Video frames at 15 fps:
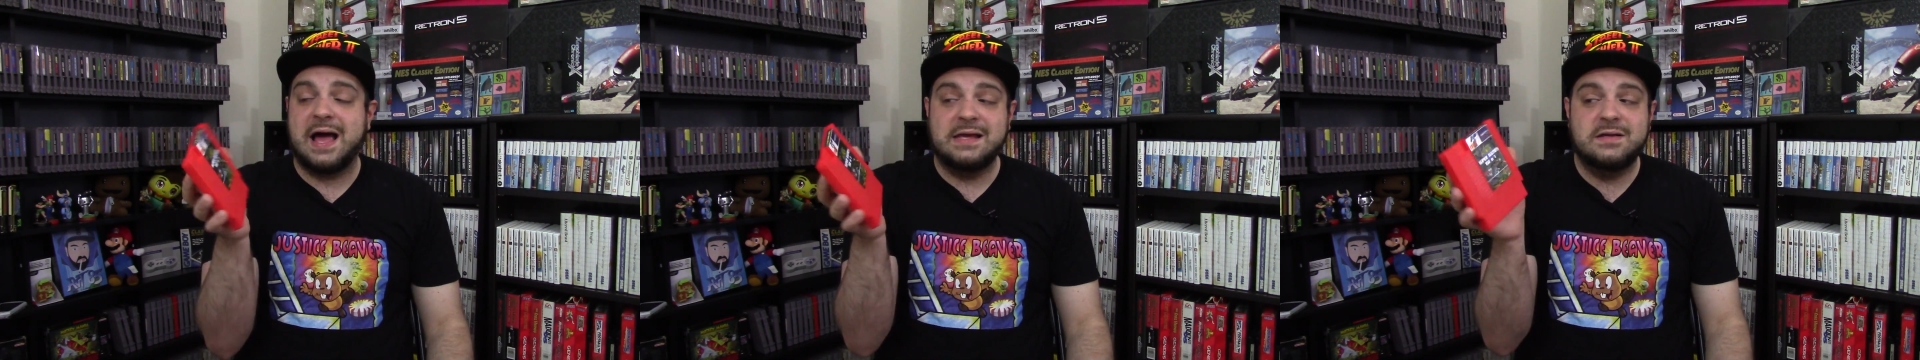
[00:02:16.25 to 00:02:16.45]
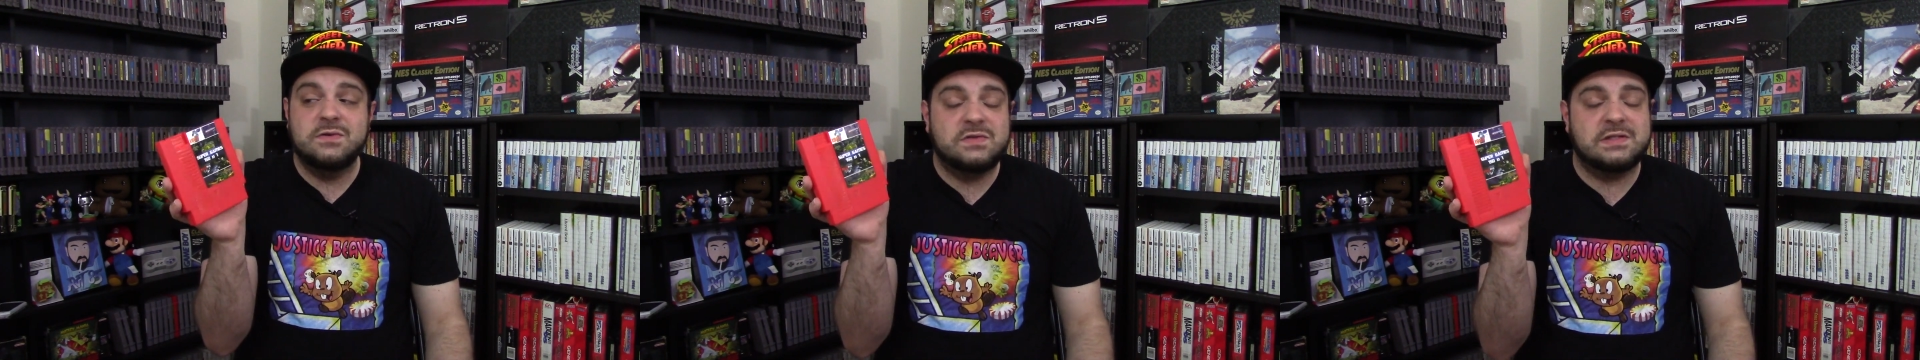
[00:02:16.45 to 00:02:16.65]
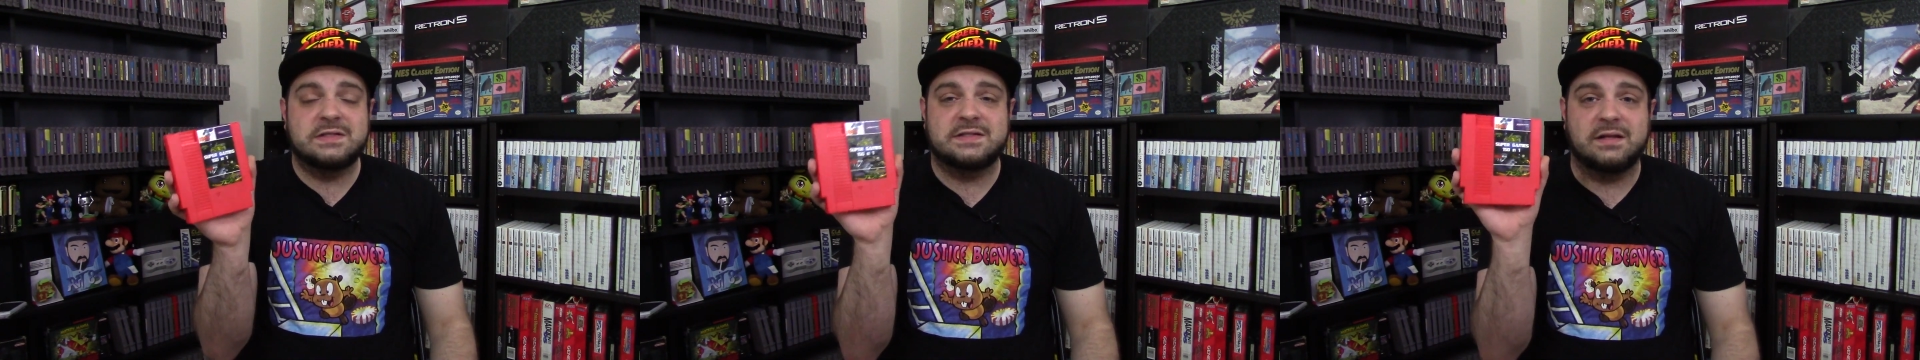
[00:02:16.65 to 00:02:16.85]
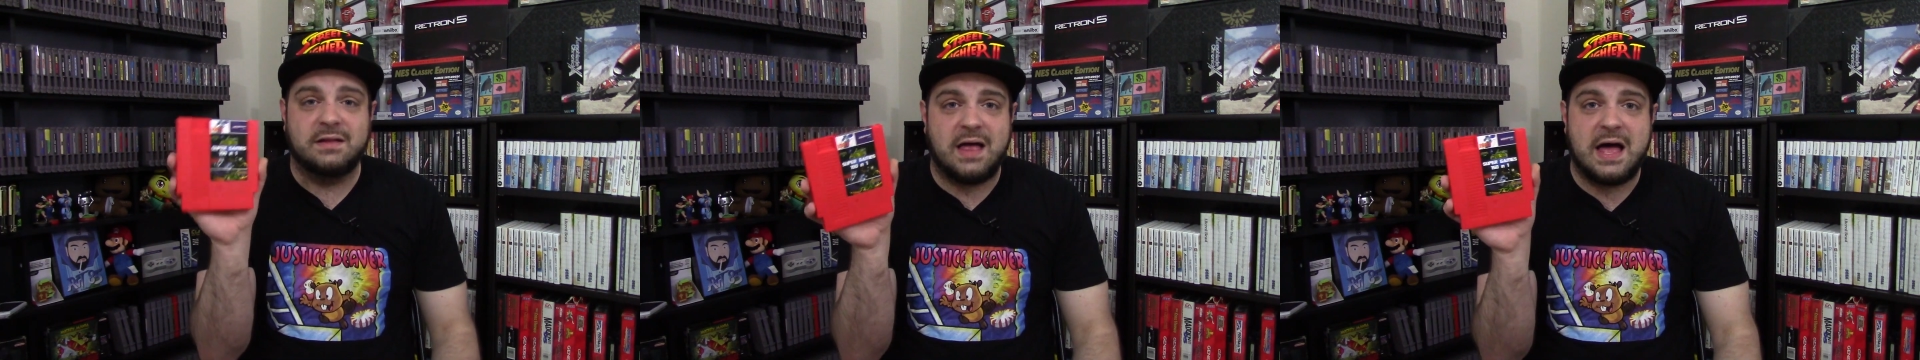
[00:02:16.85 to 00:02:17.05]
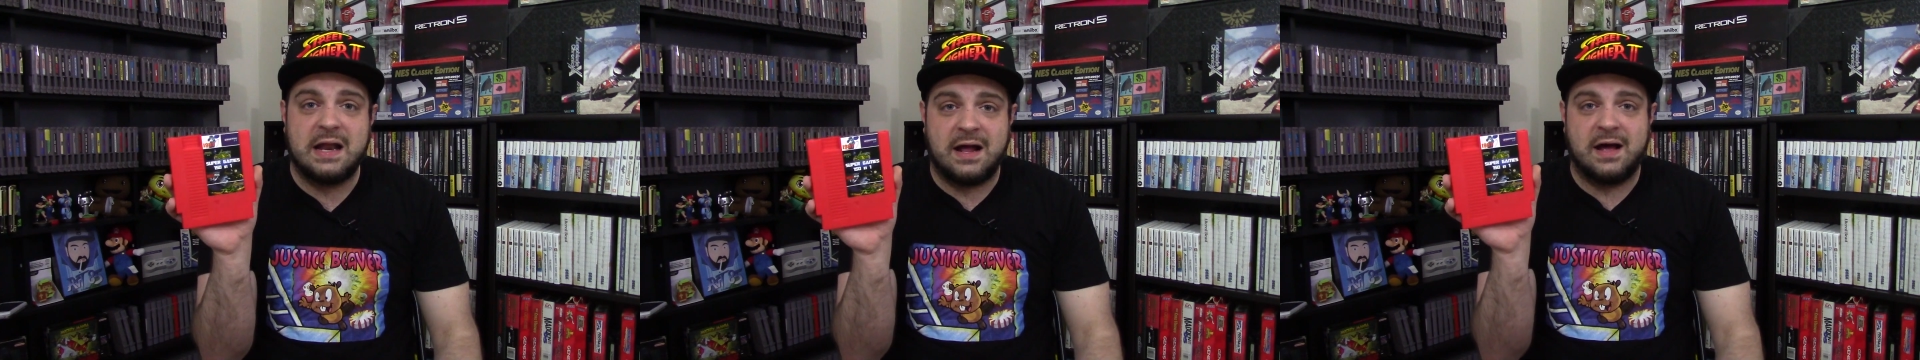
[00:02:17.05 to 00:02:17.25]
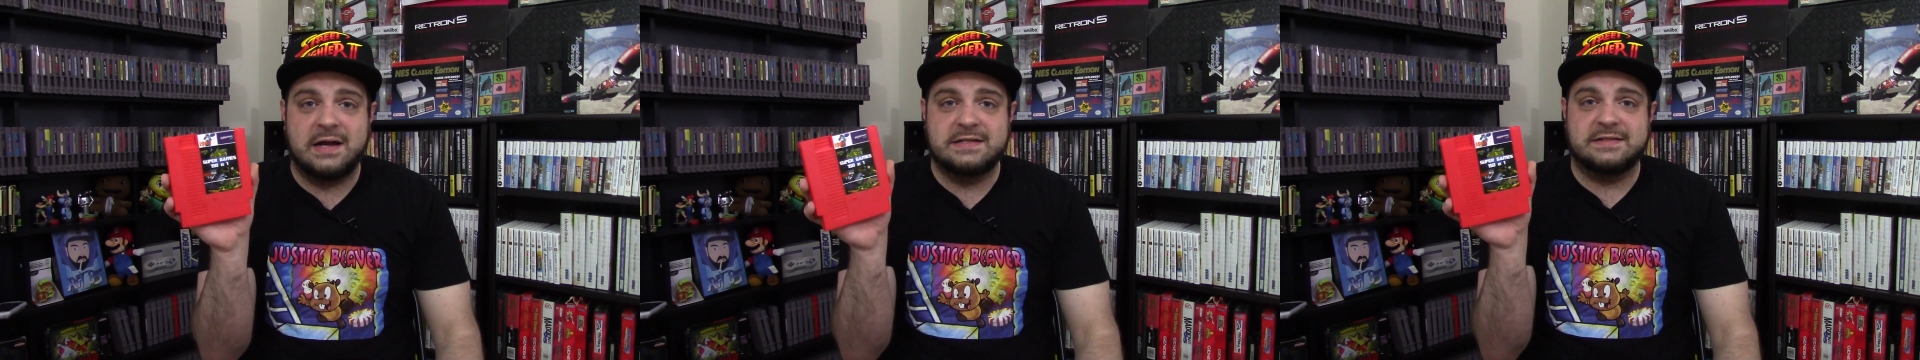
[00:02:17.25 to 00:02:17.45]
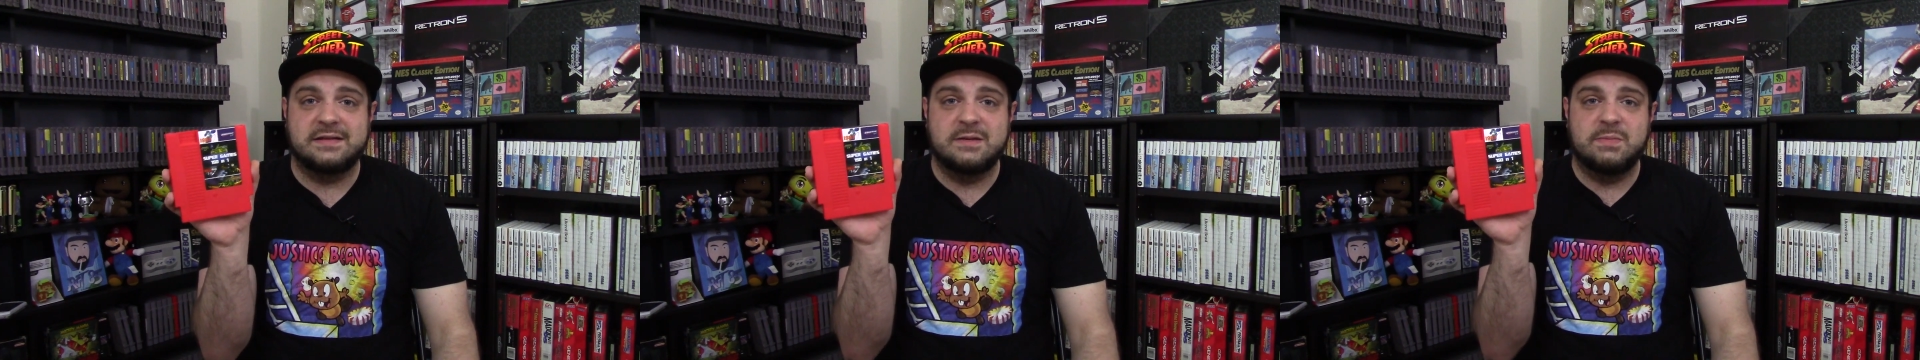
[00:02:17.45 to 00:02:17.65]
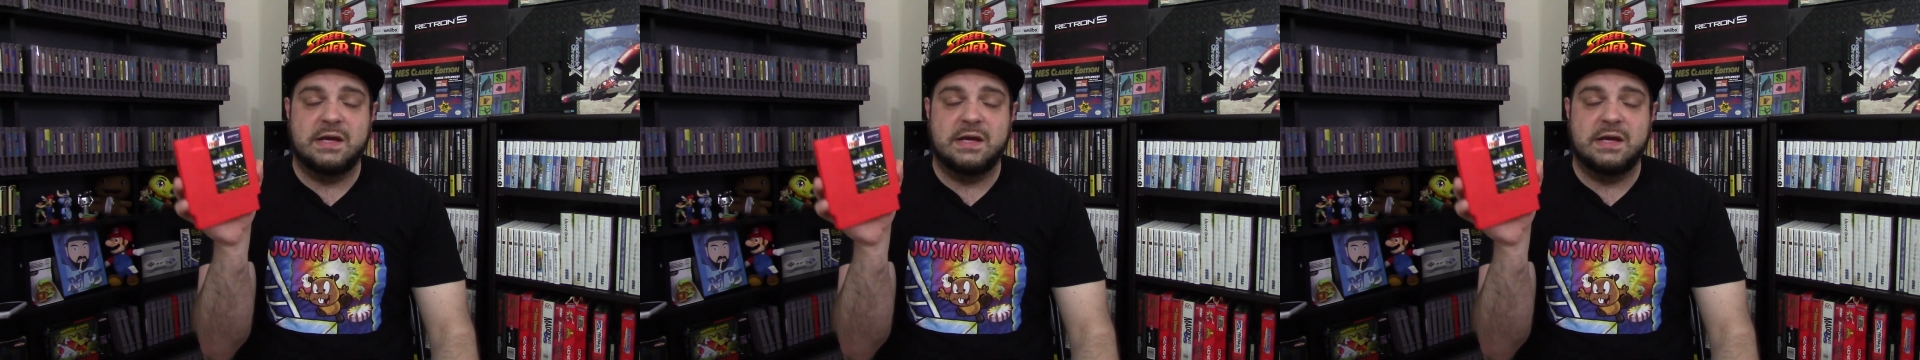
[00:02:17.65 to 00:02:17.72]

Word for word: I use this a lot, honestly,